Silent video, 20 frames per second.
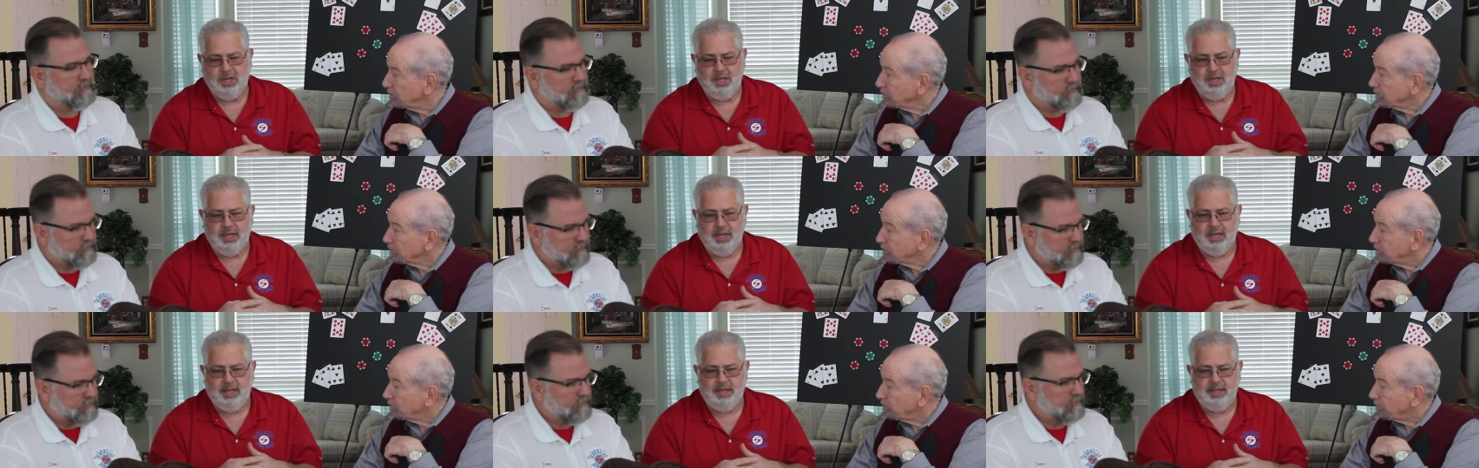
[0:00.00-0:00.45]

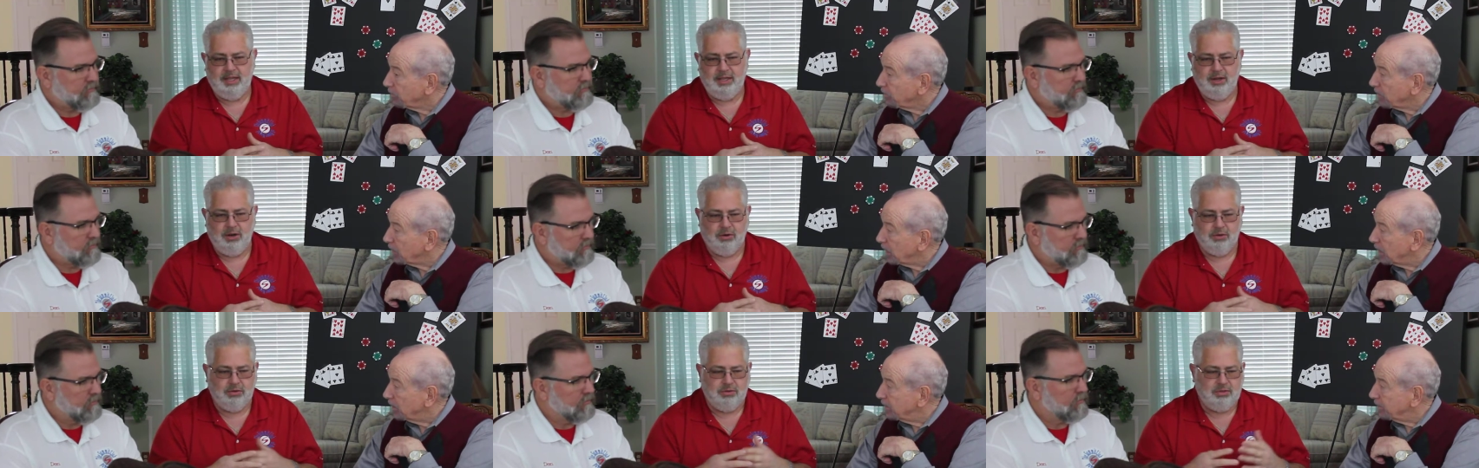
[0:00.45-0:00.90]
Speaker 1: right. Uh, you
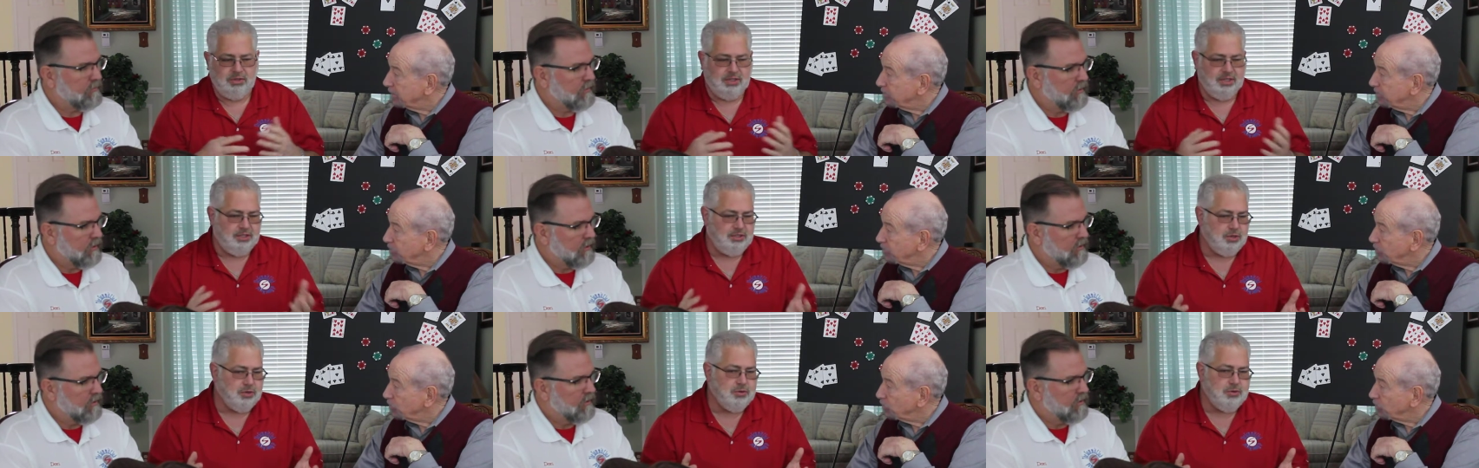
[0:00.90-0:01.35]
know,
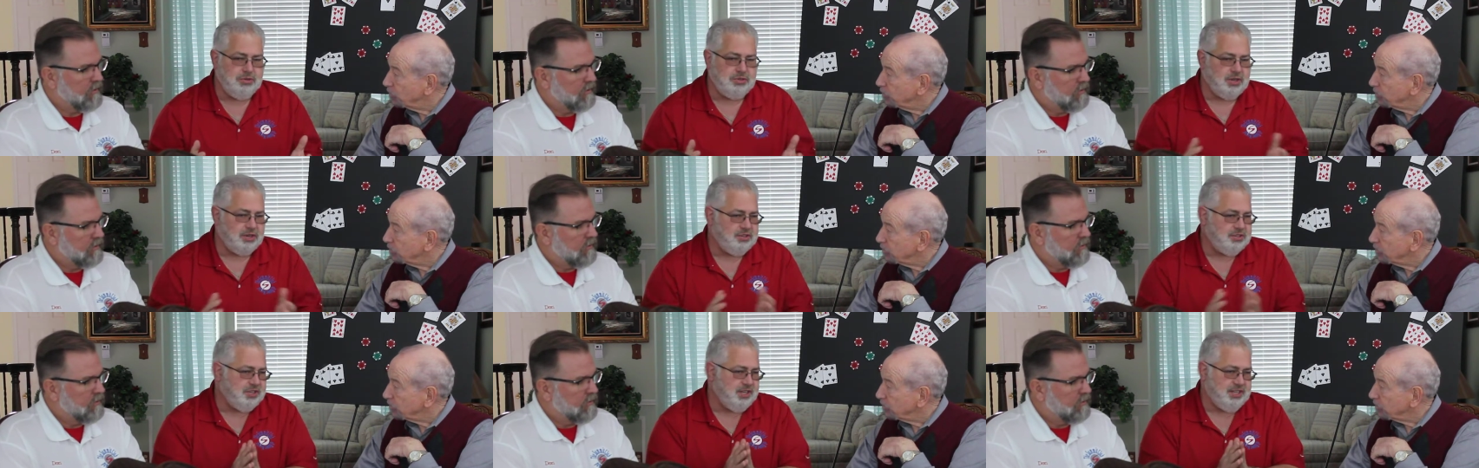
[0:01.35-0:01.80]
the dues
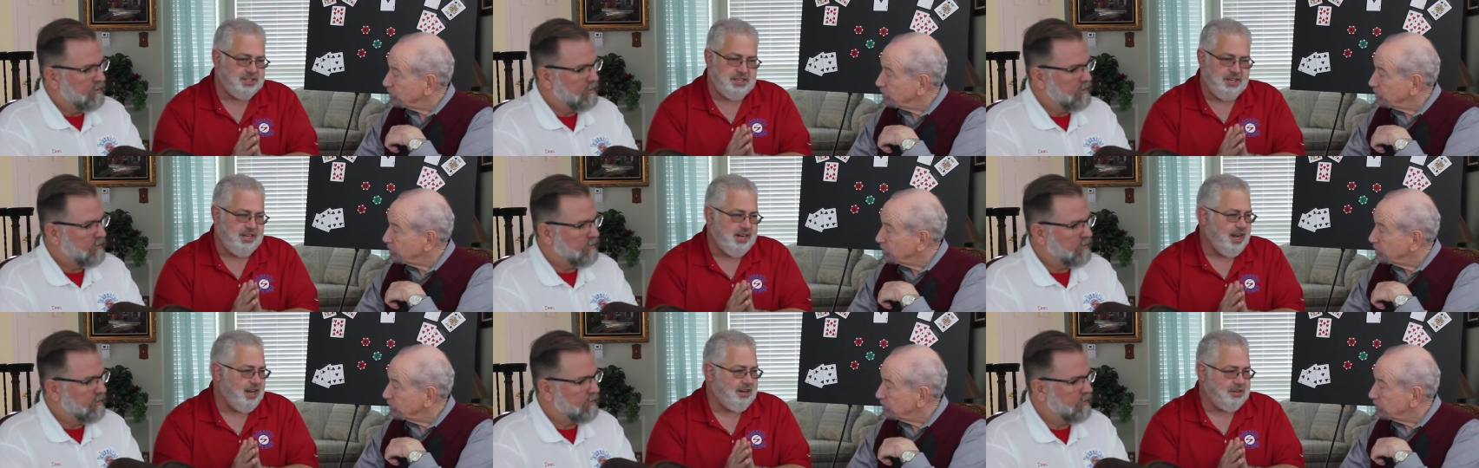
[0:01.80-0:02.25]
are
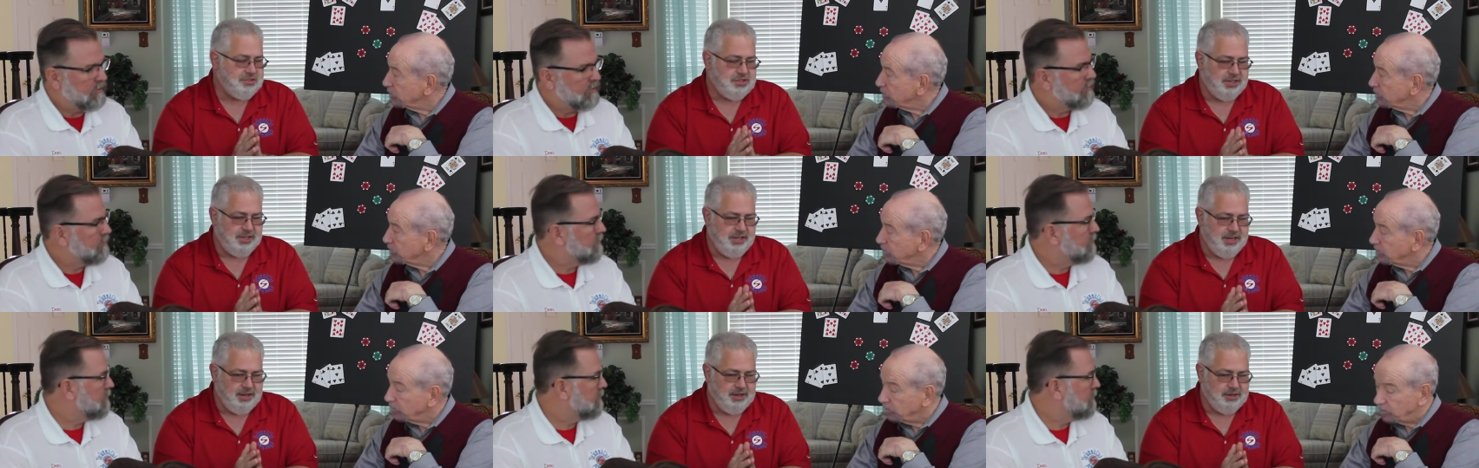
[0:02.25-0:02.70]
sixty dollars a
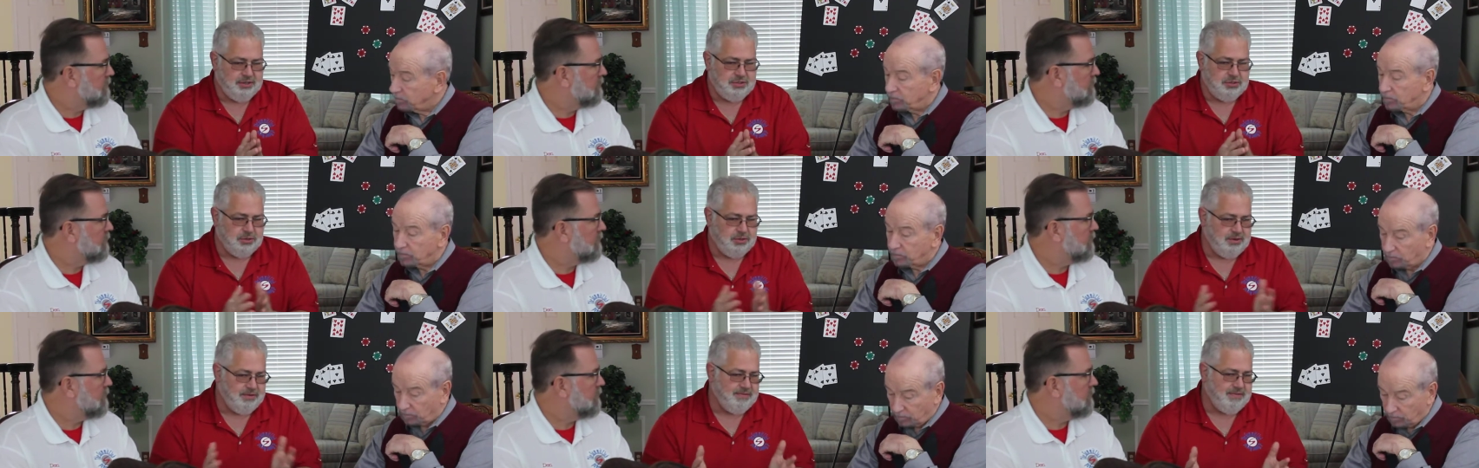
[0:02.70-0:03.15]
year,
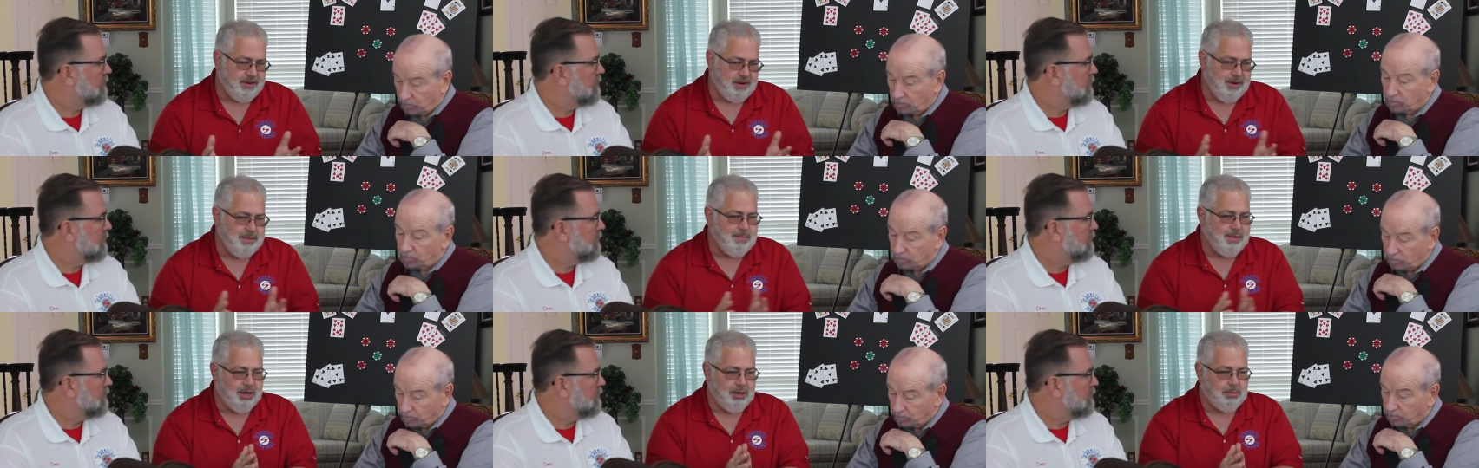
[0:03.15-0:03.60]
so they're
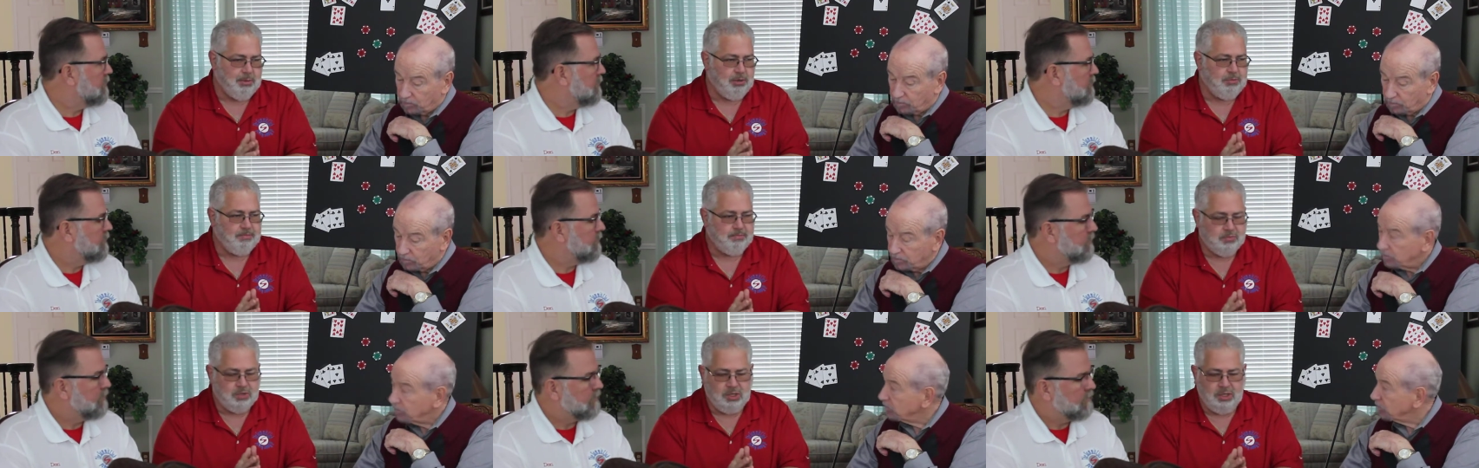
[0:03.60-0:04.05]
very
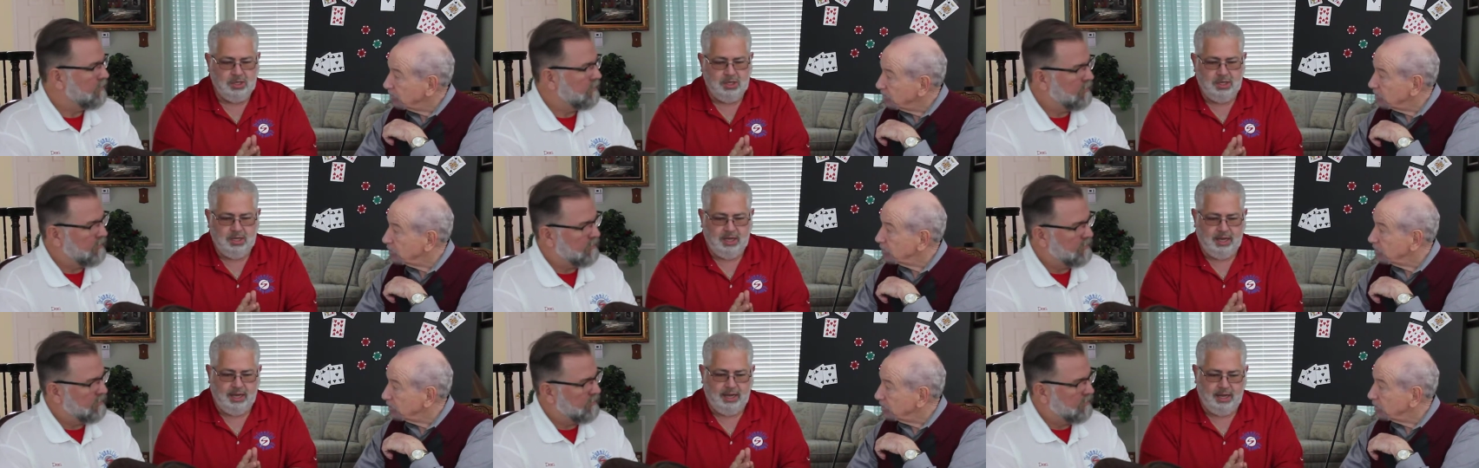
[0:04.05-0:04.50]
minimal.
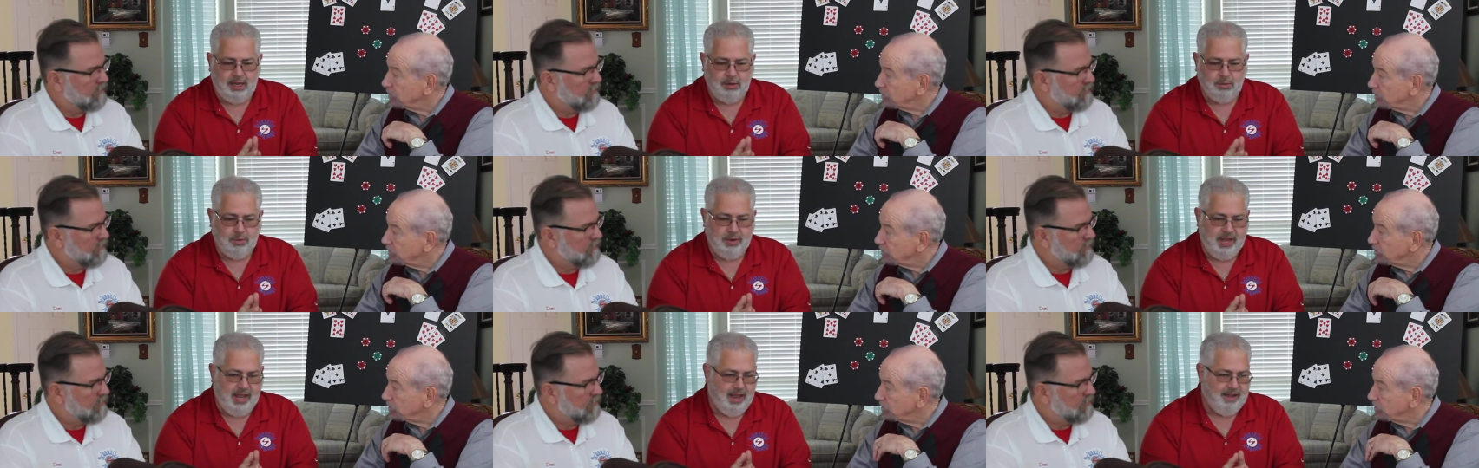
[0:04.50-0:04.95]

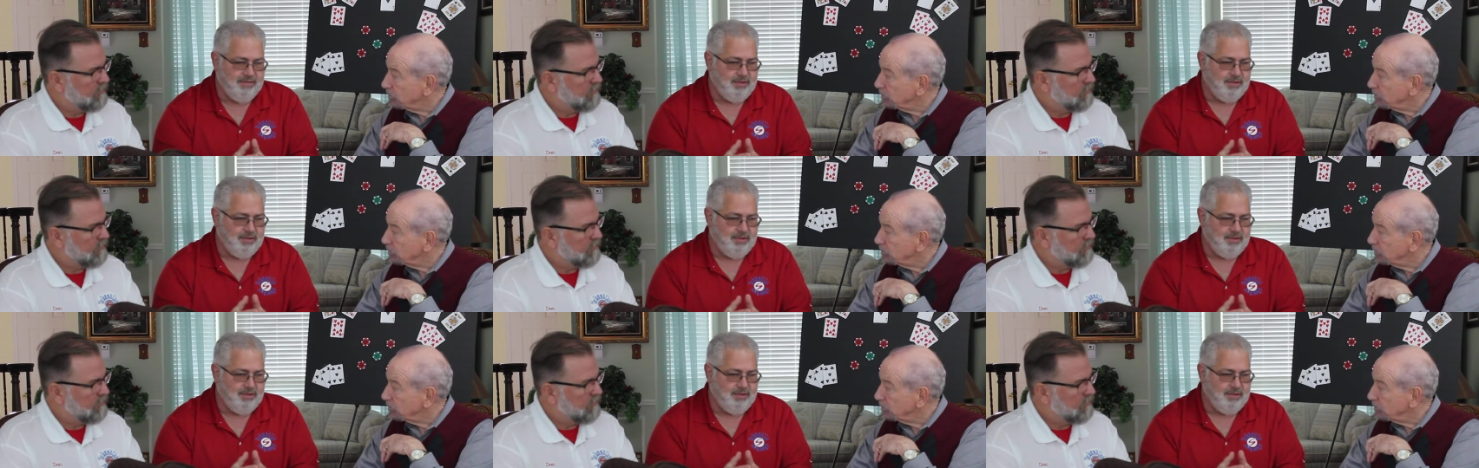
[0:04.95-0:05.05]
Uh, we have